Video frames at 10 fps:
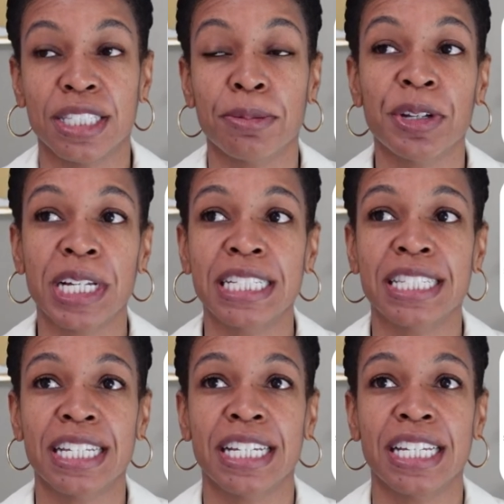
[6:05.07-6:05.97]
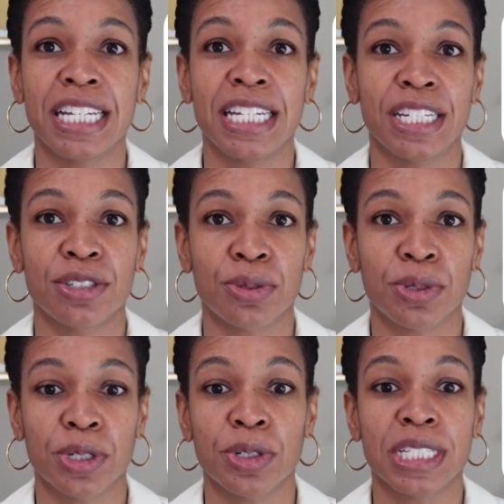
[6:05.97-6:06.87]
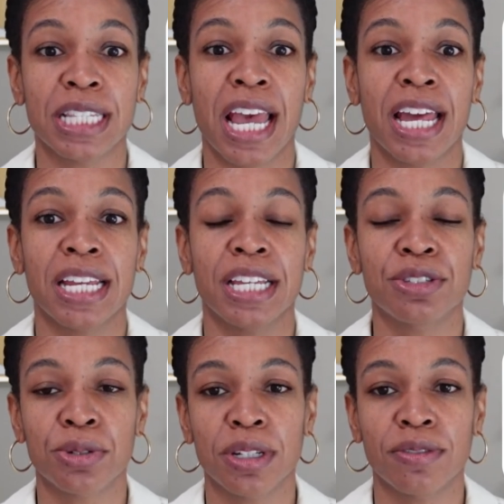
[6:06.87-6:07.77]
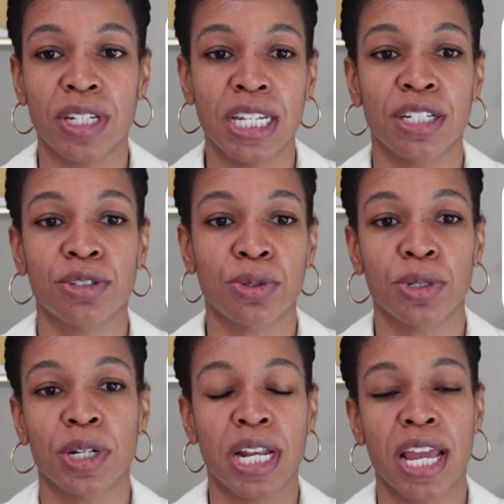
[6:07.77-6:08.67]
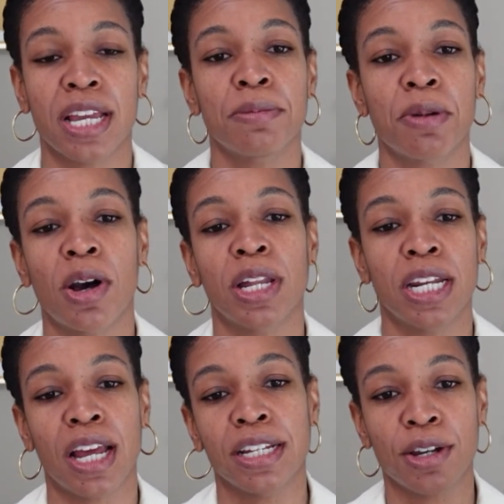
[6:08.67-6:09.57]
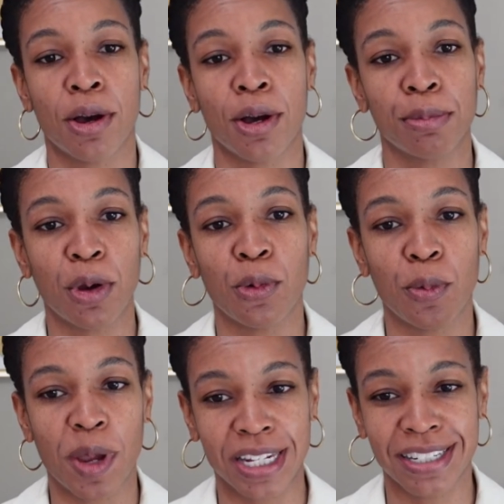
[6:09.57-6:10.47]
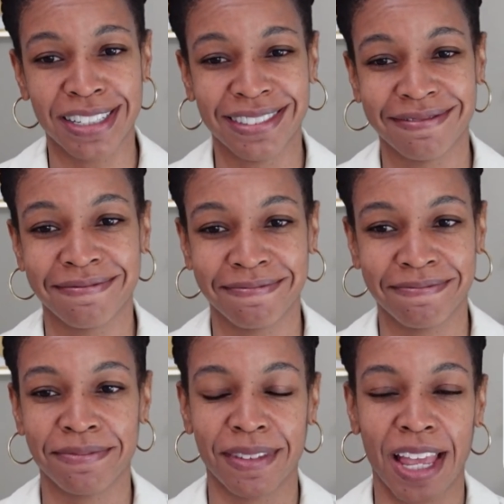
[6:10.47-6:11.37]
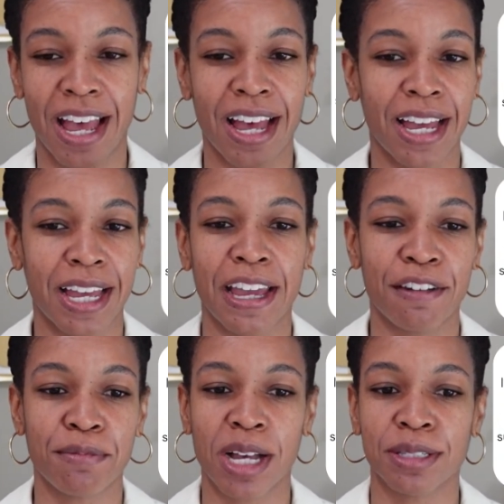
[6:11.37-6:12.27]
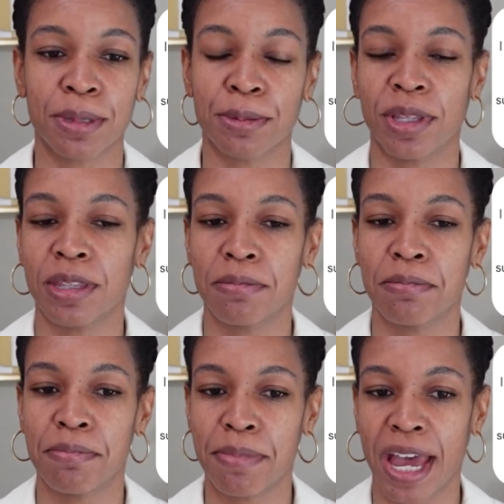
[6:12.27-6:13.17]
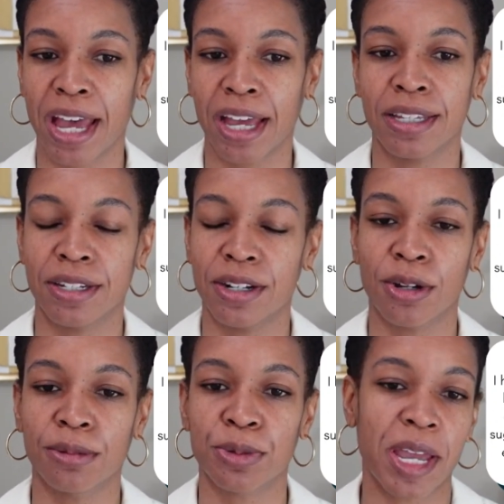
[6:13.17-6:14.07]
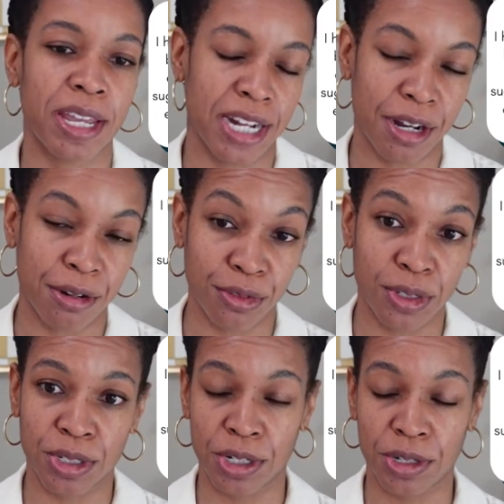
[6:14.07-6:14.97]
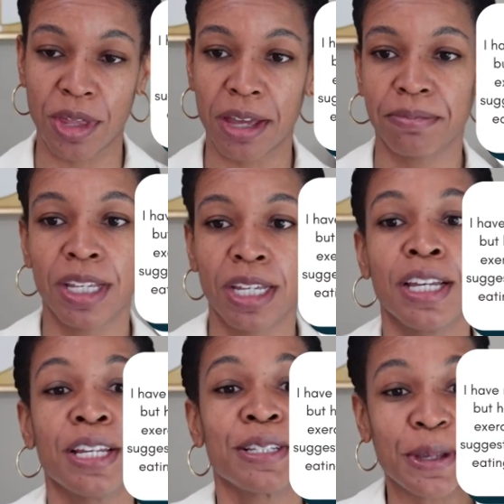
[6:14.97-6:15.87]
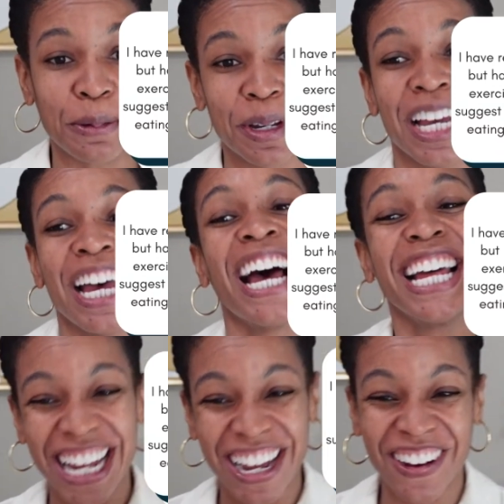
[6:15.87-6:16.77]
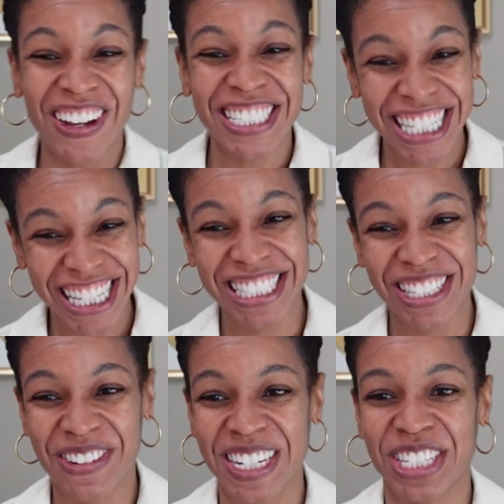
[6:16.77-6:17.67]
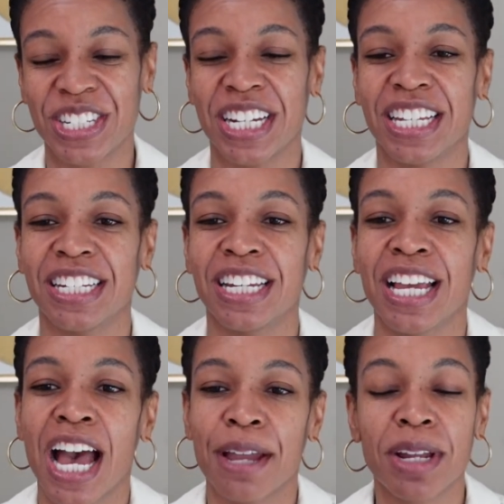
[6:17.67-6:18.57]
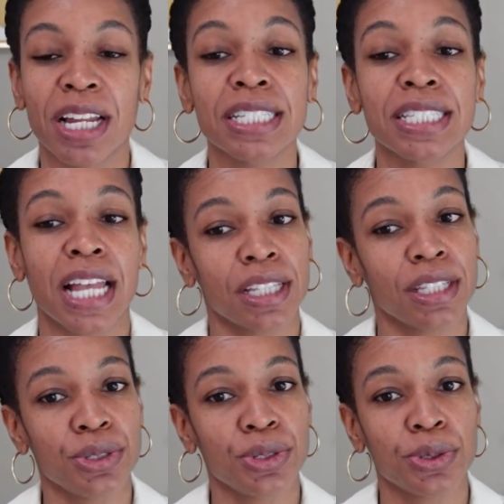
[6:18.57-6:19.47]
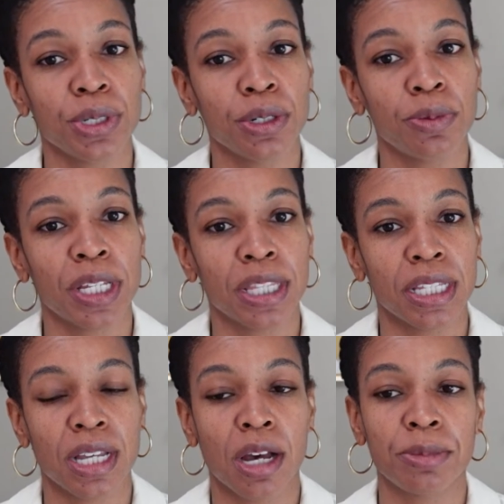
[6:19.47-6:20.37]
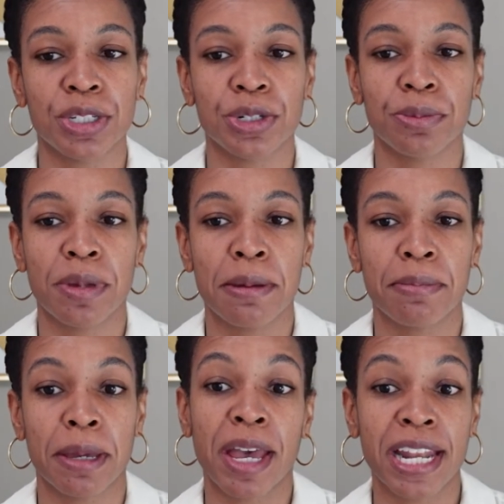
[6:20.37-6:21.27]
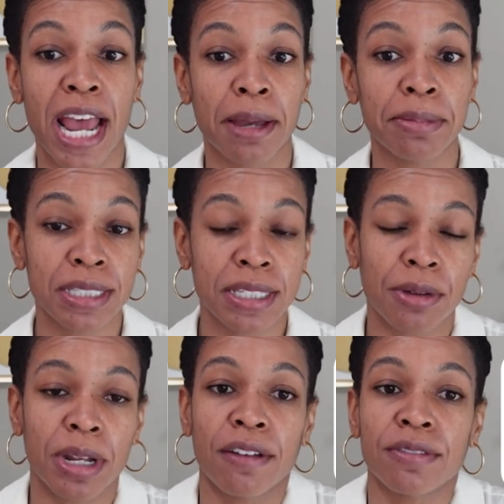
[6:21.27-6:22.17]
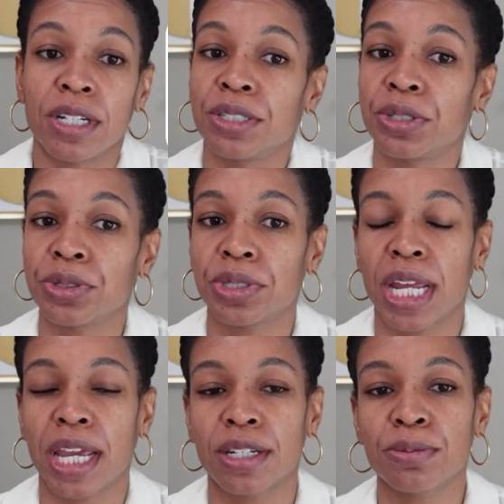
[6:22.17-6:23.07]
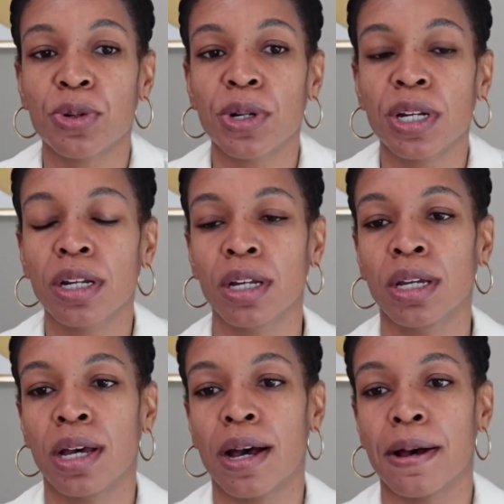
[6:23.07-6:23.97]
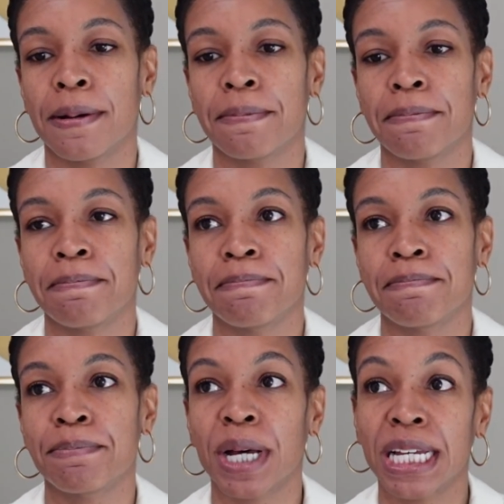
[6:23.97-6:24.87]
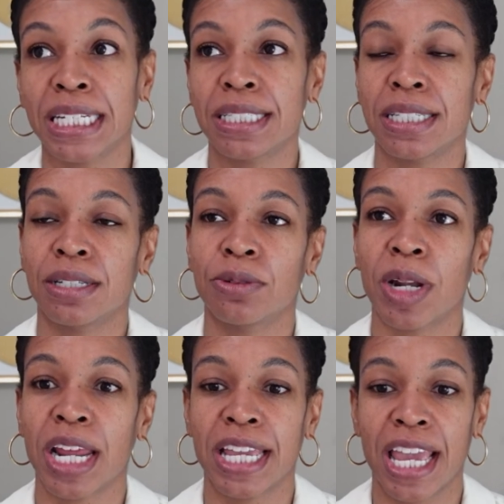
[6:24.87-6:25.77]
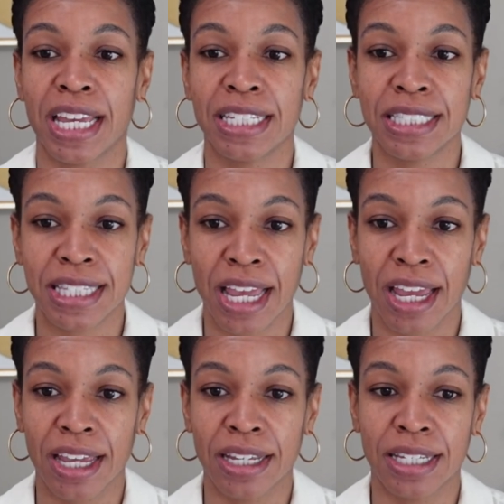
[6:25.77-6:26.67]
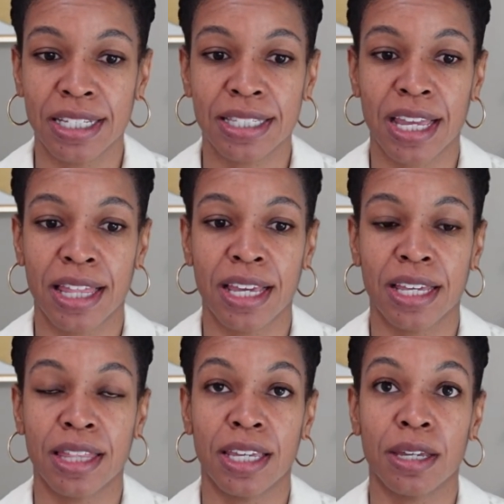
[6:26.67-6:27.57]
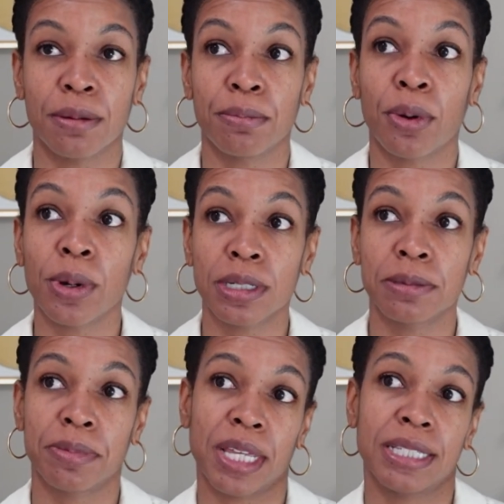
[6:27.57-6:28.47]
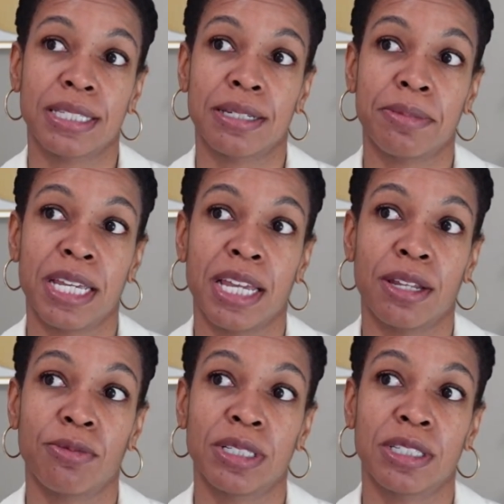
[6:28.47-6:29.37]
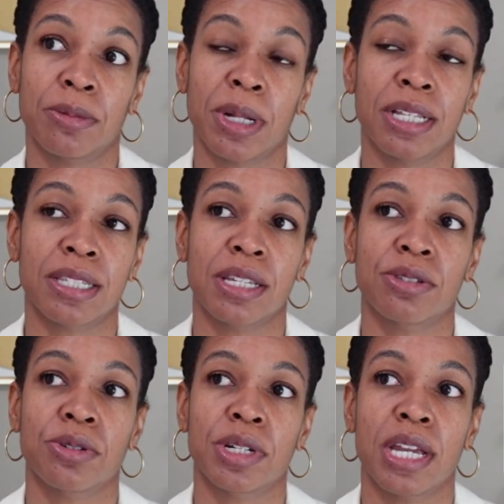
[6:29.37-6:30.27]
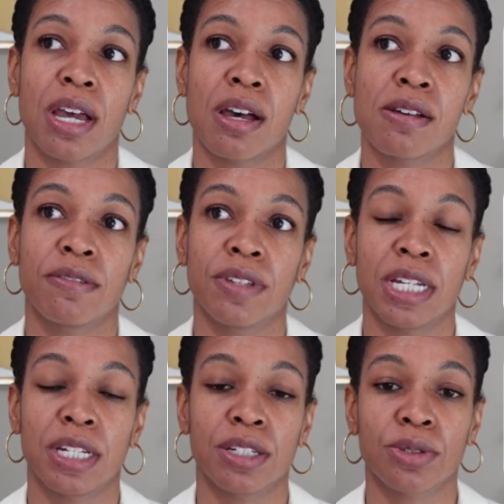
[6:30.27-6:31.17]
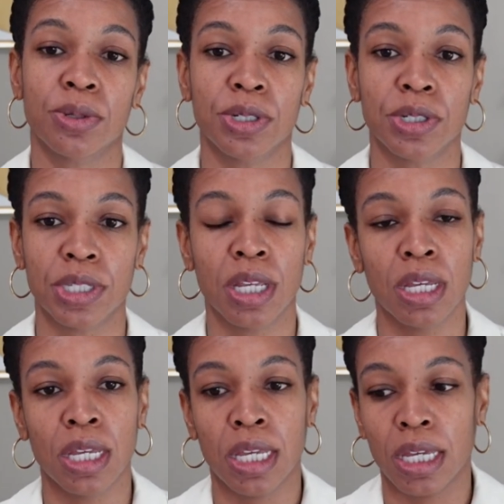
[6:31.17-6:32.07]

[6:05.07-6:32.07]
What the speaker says: experiencing an eating disorder or has had a history of an eating disorder, and I come on and I talk about weight. I have possibly put them back in harm's way, and I refuse to do that. So now on to this question. I'm not exactly sure what this commenter meant by bad habits. I would have to understand more. But what I can say is I think the important place to begin when someone has a history of eating disorders